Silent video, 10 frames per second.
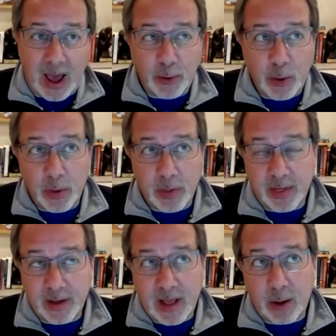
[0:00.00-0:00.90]
don't know whether
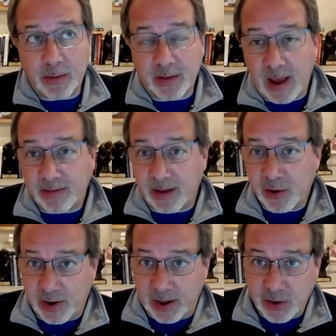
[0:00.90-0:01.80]
the cloud is the last
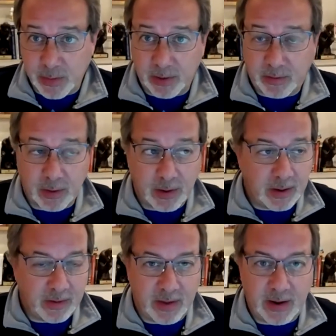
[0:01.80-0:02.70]
destination, but it certainly
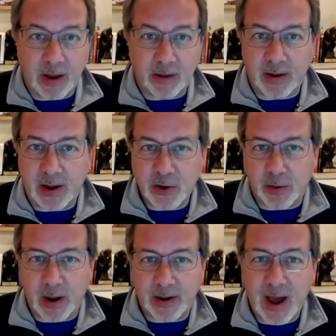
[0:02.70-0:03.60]
is the destination
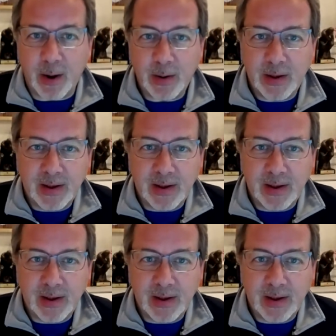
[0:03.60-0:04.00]
right now.